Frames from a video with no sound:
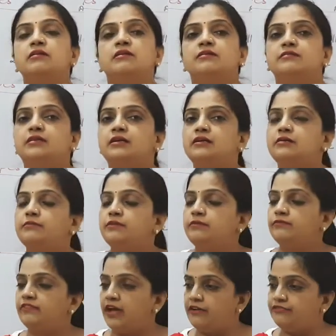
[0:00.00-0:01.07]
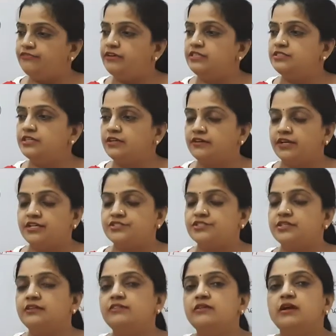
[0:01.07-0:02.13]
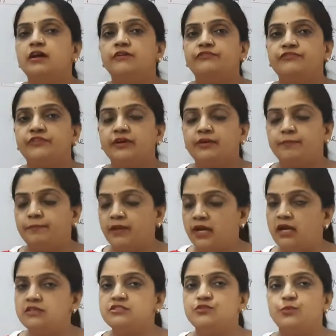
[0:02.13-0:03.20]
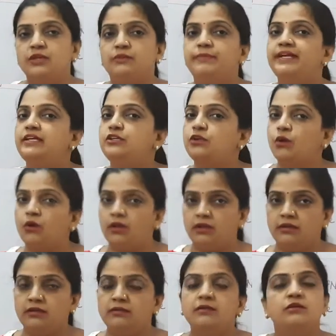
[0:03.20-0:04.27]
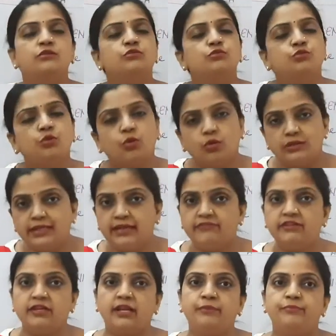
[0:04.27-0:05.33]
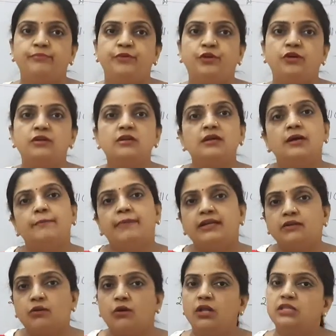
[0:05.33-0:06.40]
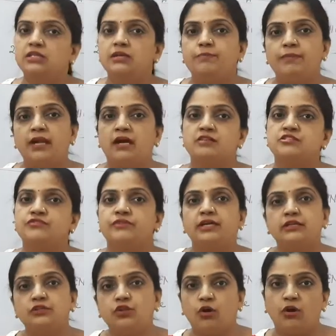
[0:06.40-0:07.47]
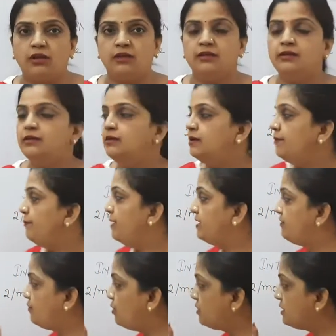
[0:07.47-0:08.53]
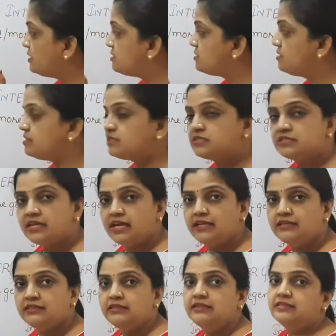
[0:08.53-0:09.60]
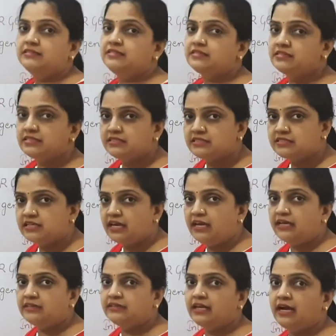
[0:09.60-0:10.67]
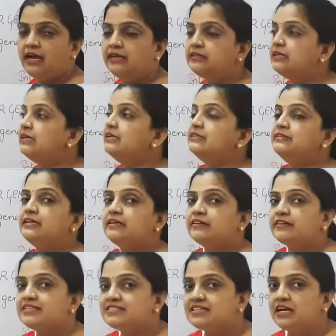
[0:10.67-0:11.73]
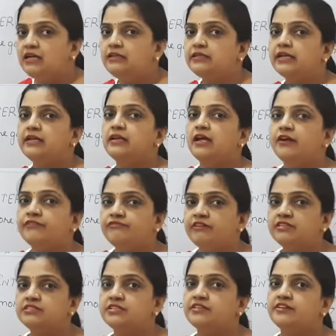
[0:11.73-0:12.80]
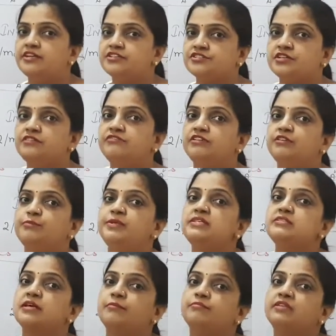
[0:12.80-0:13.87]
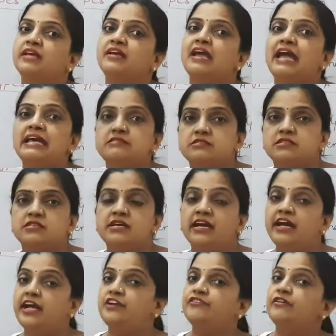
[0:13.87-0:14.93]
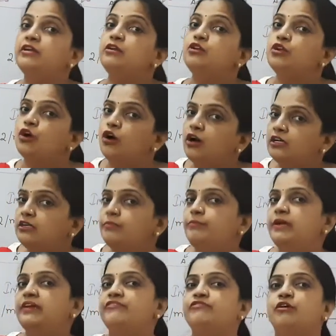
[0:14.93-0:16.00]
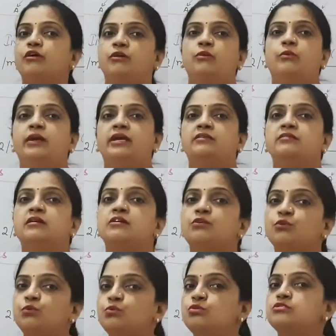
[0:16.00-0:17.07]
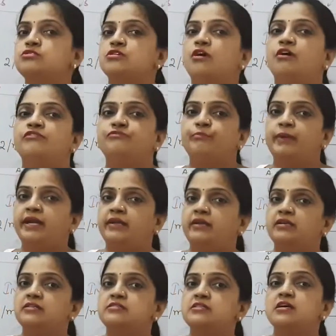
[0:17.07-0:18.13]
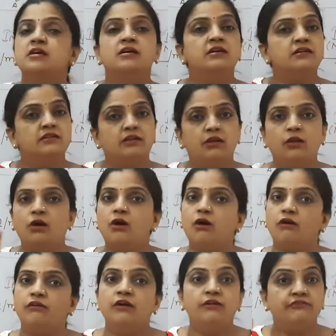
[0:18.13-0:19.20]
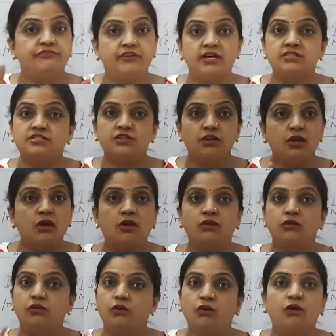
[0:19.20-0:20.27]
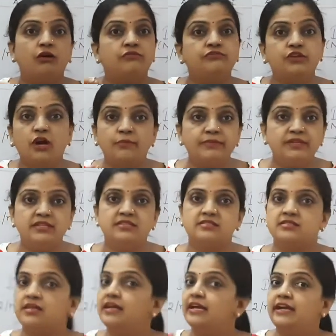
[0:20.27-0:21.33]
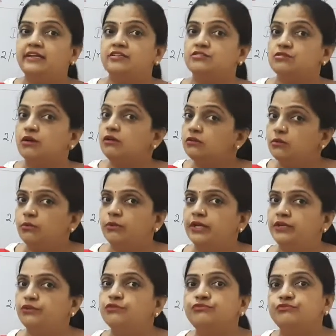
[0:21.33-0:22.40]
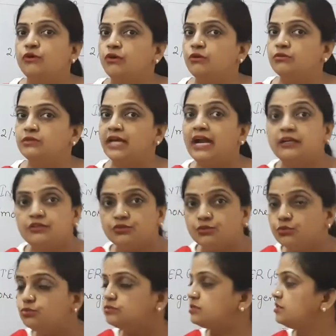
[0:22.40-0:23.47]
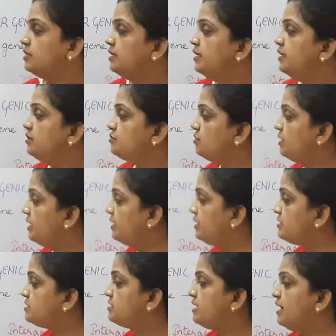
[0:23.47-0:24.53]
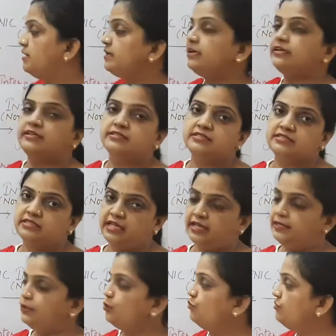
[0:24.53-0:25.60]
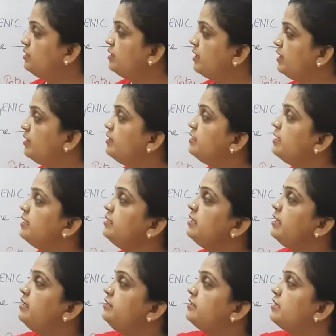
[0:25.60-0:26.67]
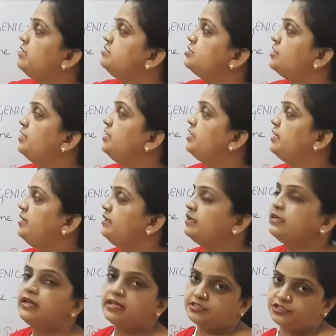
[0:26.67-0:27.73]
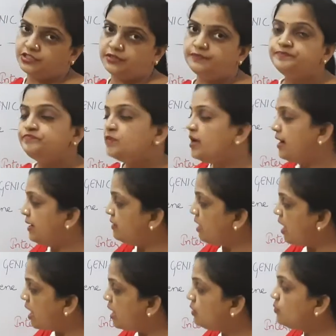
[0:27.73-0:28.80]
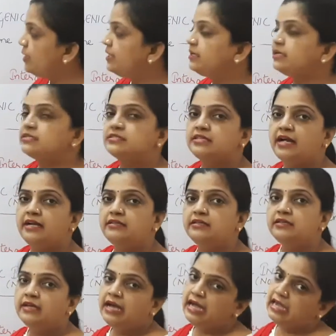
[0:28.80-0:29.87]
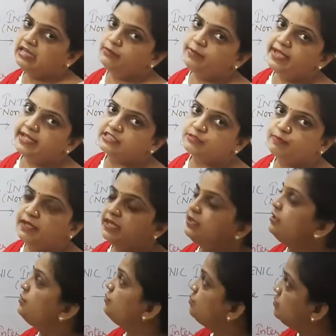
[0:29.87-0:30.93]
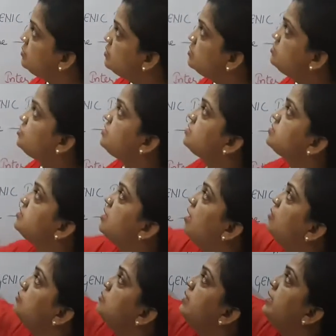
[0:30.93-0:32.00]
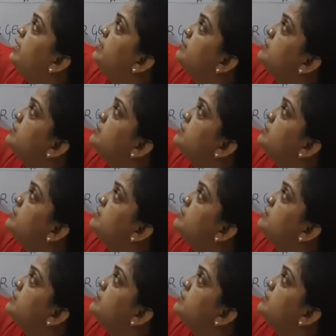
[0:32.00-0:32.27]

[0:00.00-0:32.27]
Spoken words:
the F1 generation plants will be tall, though they were impure, but all the plants were tall. But what is this saying? This is saying that the result in F1 generation will be something else. It will not be following the rules of Mendel's law, first law of dominance. It is not going to follow that rules. So it is saying over here in intragenic interaction. And how it is that? I'll be explaining you just now in